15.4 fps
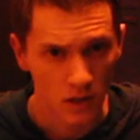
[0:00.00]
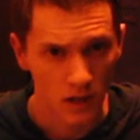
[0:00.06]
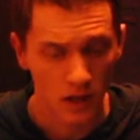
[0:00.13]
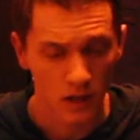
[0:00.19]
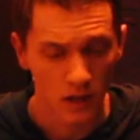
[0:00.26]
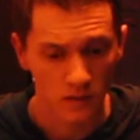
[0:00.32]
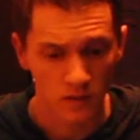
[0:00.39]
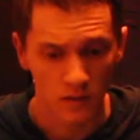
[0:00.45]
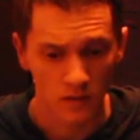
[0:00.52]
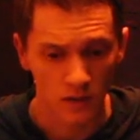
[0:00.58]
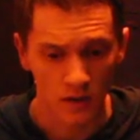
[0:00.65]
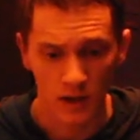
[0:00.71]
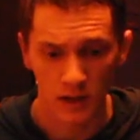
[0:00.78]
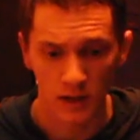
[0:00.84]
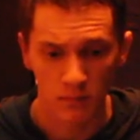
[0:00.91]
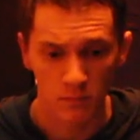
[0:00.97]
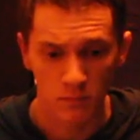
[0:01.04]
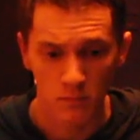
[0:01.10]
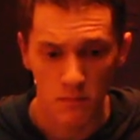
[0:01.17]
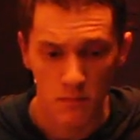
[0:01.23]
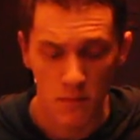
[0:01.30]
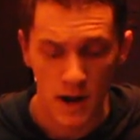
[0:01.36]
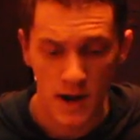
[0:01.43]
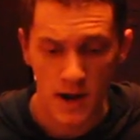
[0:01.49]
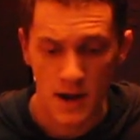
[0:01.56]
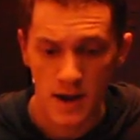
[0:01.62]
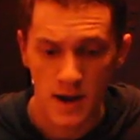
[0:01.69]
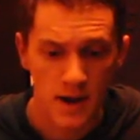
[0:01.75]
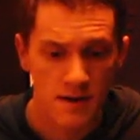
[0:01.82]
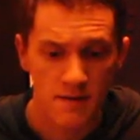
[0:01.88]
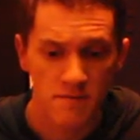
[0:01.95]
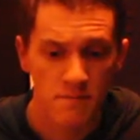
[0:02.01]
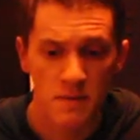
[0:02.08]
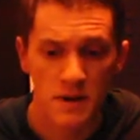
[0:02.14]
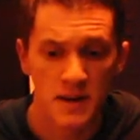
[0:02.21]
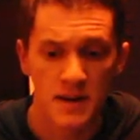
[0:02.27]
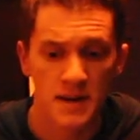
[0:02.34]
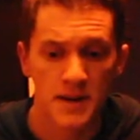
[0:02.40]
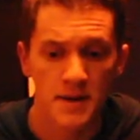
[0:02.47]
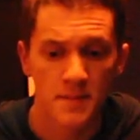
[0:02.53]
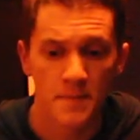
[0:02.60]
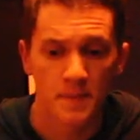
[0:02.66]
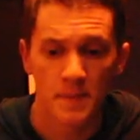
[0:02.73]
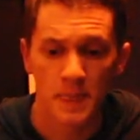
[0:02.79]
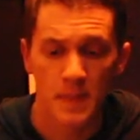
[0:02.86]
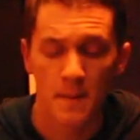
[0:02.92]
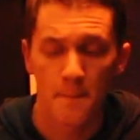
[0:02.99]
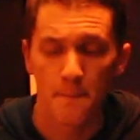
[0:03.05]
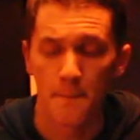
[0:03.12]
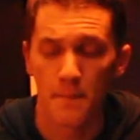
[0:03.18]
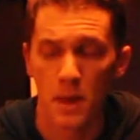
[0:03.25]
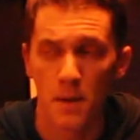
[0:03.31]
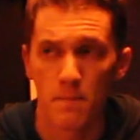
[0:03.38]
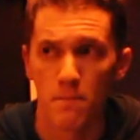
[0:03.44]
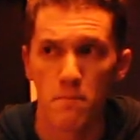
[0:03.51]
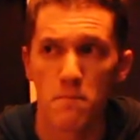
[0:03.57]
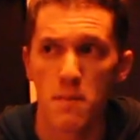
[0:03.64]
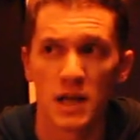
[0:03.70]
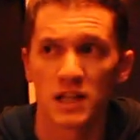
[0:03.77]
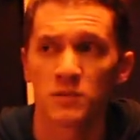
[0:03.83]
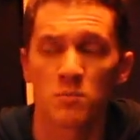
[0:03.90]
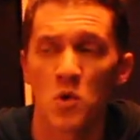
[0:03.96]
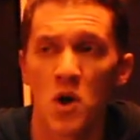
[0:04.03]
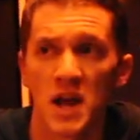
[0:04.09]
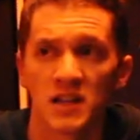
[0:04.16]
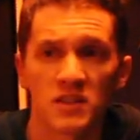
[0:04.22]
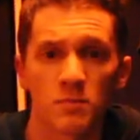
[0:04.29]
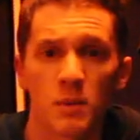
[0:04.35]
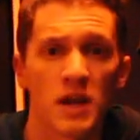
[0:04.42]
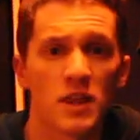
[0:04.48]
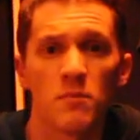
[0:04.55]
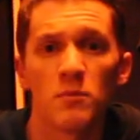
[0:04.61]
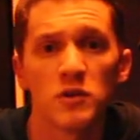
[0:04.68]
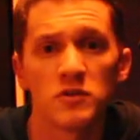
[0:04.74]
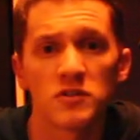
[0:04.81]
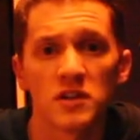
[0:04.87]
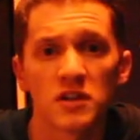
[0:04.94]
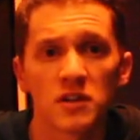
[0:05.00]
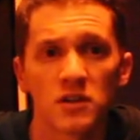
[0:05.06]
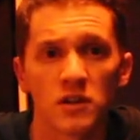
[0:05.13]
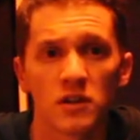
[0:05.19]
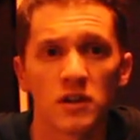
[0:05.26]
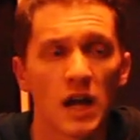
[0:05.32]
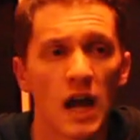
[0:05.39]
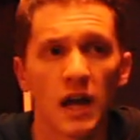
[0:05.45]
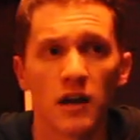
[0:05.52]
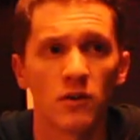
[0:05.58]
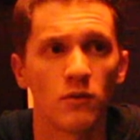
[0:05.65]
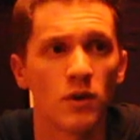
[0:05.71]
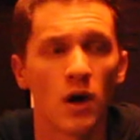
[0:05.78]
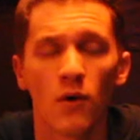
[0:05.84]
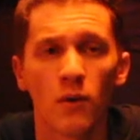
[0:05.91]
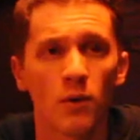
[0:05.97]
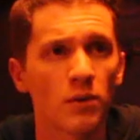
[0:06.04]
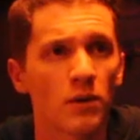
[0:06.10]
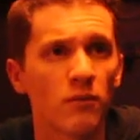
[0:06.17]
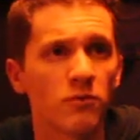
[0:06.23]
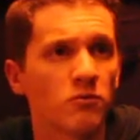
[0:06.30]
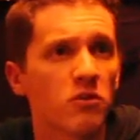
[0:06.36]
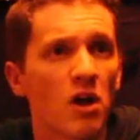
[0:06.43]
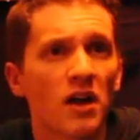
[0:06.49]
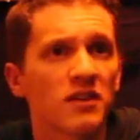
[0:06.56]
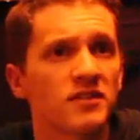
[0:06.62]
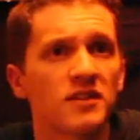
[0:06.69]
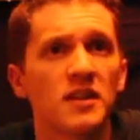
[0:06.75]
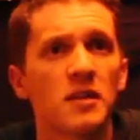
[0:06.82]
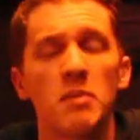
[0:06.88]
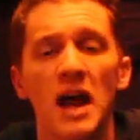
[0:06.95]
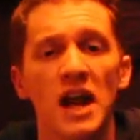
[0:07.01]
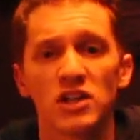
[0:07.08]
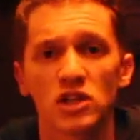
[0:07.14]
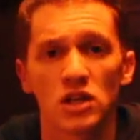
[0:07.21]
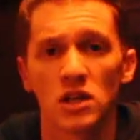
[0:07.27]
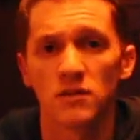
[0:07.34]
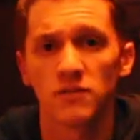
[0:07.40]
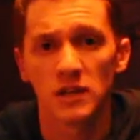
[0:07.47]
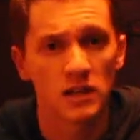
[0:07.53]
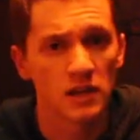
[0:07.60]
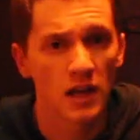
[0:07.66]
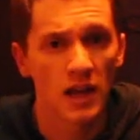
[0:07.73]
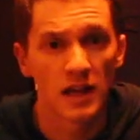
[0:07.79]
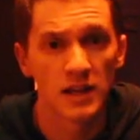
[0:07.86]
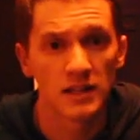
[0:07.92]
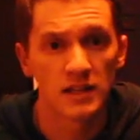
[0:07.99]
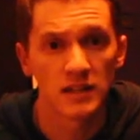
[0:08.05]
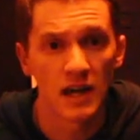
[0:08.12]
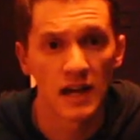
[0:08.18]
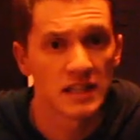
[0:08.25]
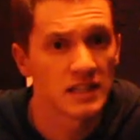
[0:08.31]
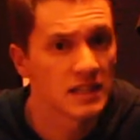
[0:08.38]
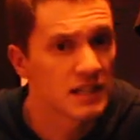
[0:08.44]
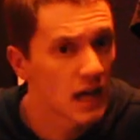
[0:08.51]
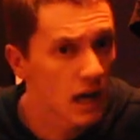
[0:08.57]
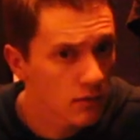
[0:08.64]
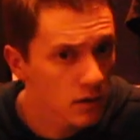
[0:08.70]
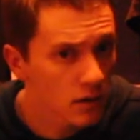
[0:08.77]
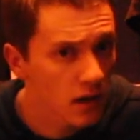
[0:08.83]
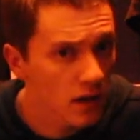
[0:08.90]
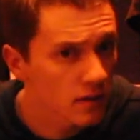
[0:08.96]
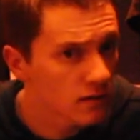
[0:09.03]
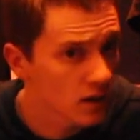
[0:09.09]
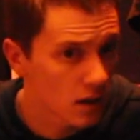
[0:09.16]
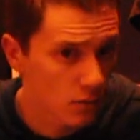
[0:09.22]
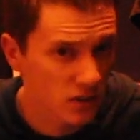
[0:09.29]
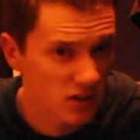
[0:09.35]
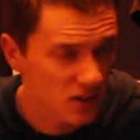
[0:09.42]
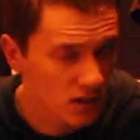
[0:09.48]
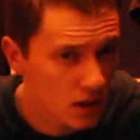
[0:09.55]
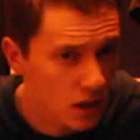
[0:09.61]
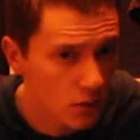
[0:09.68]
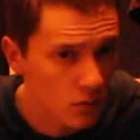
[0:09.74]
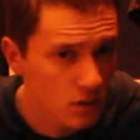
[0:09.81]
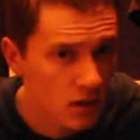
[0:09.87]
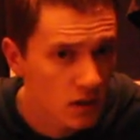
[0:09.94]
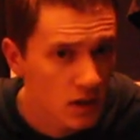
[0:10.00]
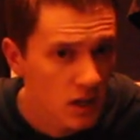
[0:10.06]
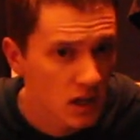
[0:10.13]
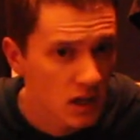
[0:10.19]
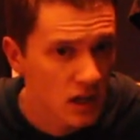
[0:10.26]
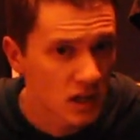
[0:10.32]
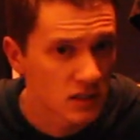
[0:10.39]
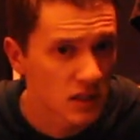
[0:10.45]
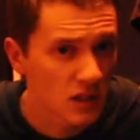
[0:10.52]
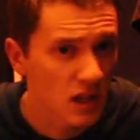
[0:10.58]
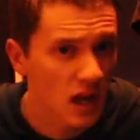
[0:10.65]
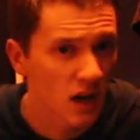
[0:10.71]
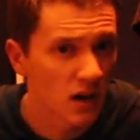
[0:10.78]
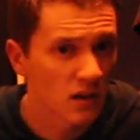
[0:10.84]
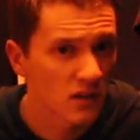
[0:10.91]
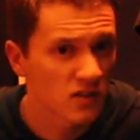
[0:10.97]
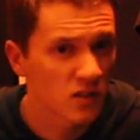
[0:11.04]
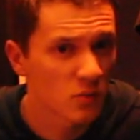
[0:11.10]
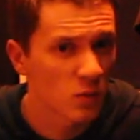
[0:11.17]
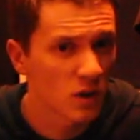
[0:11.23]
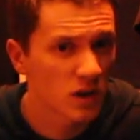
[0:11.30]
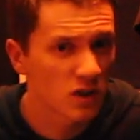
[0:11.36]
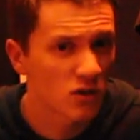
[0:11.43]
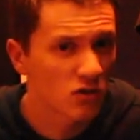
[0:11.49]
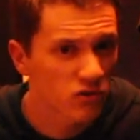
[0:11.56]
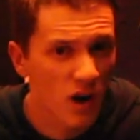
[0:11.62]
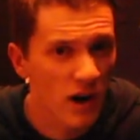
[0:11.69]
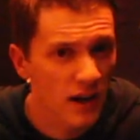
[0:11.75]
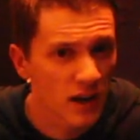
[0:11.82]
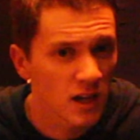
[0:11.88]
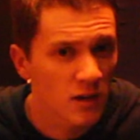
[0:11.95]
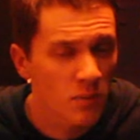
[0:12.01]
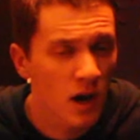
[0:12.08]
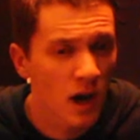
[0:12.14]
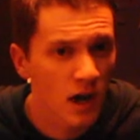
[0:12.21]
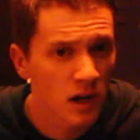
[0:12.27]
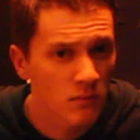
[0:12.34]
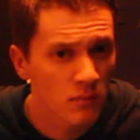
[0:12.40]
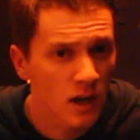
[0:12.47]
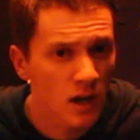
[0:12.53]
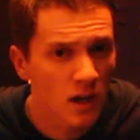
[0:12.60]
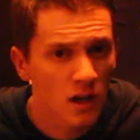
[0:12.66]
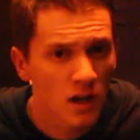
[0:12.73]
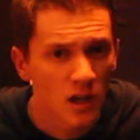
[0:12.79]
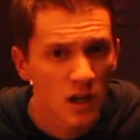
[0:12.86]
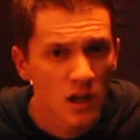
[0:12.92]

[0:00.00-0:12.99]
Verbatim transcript: and I may have been mesmerized by the music or I don't know, I was lost in the passion of it and I did not realize that I wasn't alone until I heard someone crying behind me